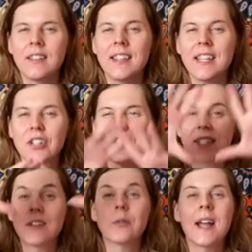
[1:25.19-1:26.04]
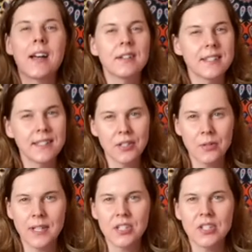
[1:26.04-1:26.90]
the energies around a
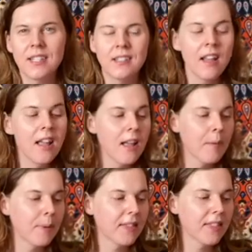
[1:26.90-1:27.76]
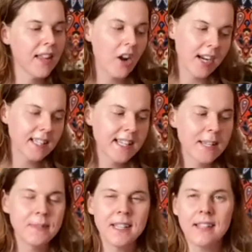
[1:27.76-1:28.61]
situation, but the
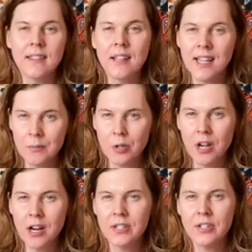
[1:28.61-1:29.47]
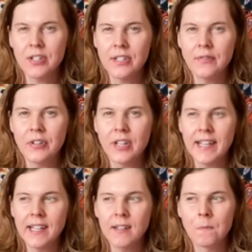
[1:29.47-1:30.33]
archetypes and the animal cards are good for
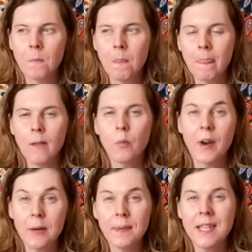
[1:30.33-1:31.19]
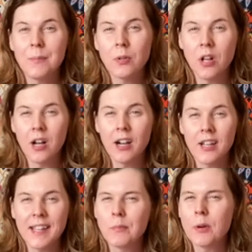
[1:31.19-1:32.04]
like where people
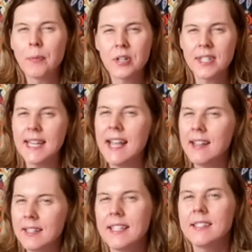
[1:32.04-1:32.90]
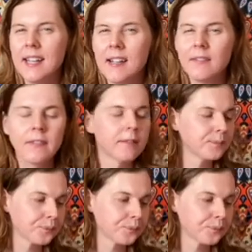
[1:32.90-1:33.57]
are, like more personality stuff.